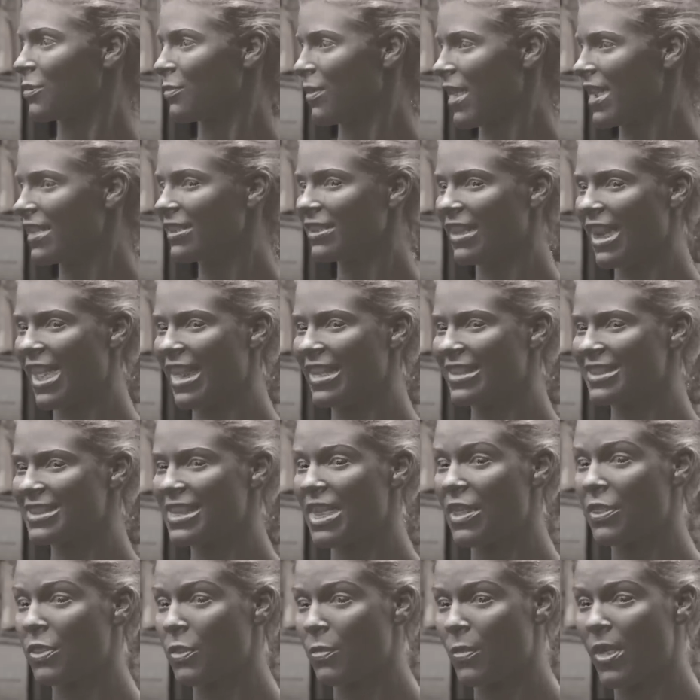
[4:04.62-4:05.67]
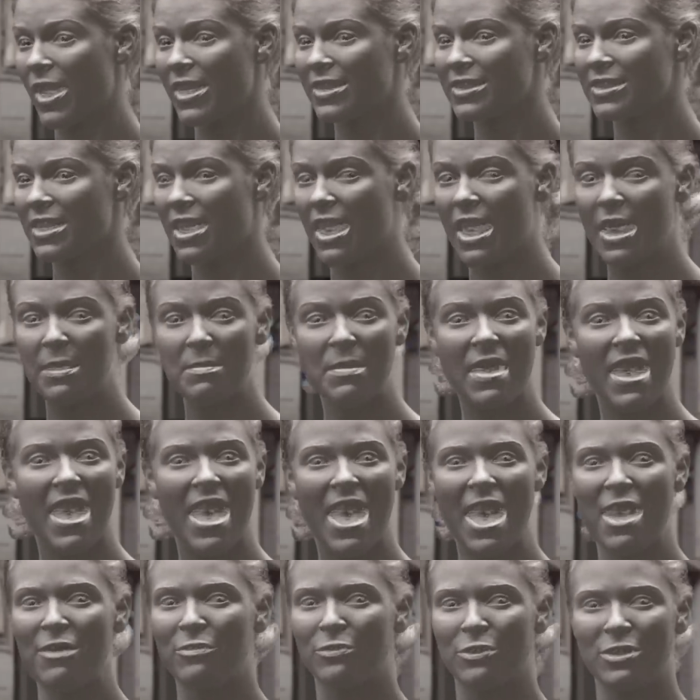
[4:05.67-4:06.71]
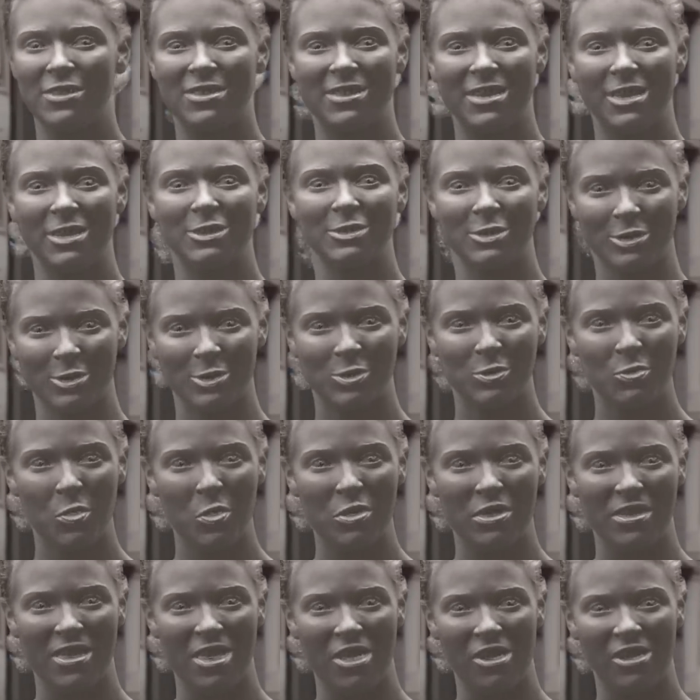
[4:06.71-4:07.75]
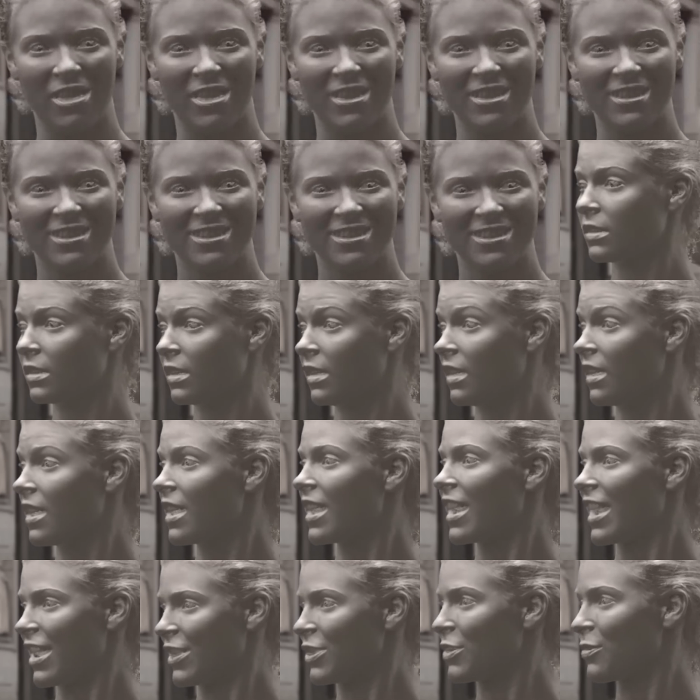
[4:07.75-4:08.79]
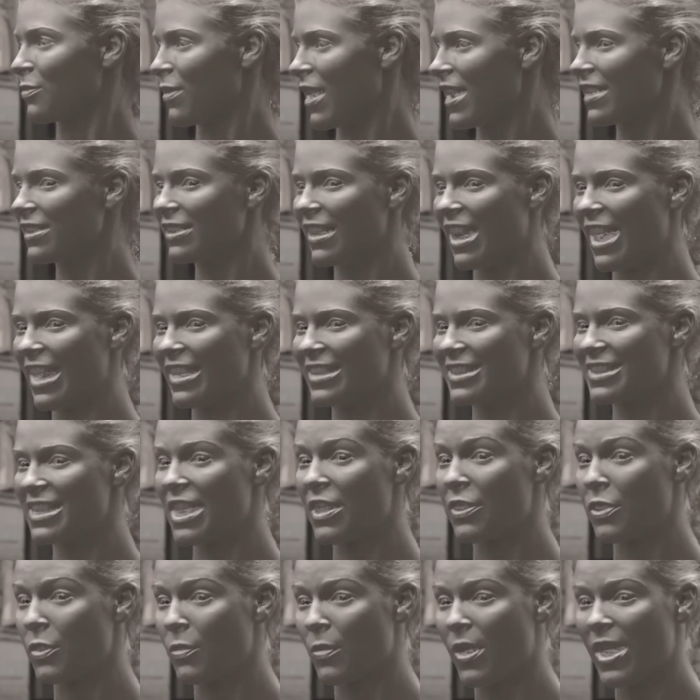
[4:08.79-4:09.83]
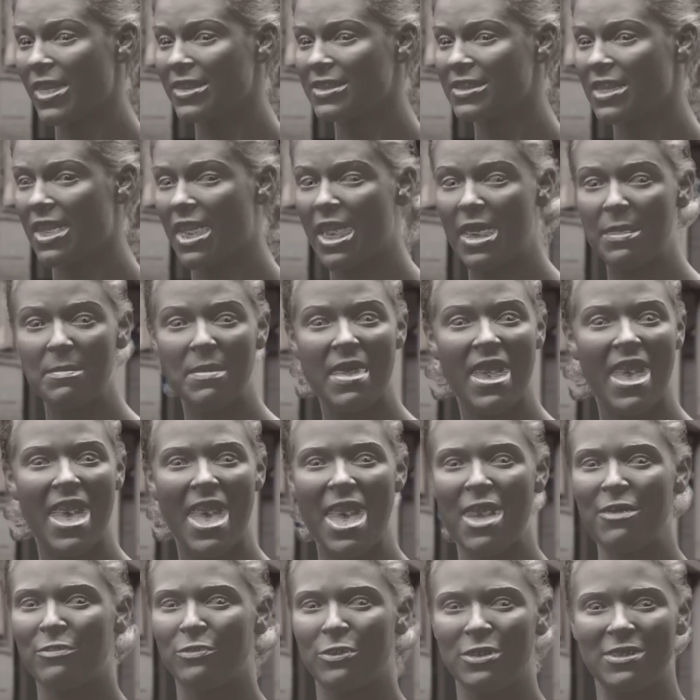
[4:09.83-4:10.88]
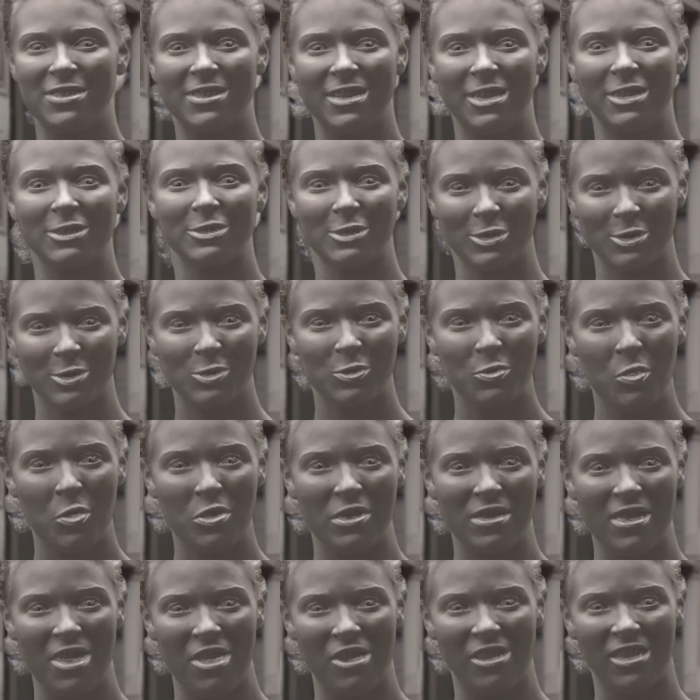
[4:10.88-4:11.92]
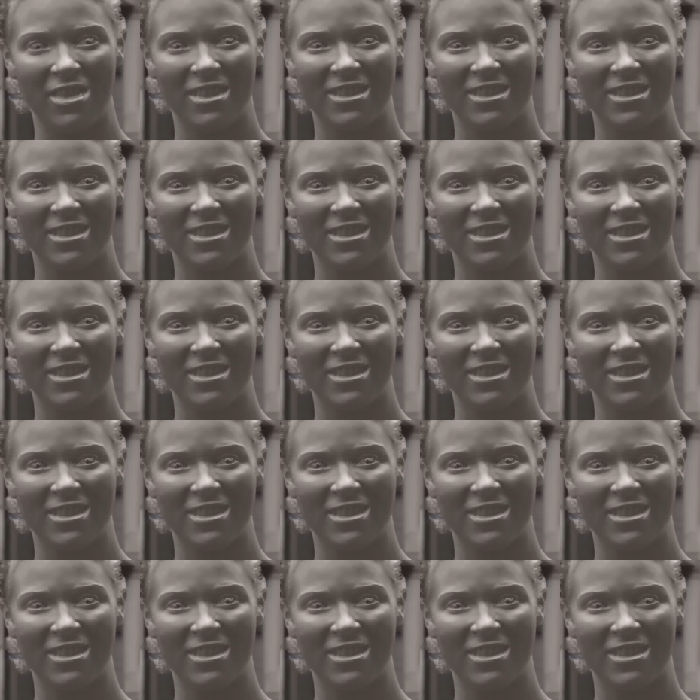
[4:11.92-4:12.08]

For more stylized rendering effects, the same techniques can be used to render the performance with a uniform diffuse albedo, metallic specularity, or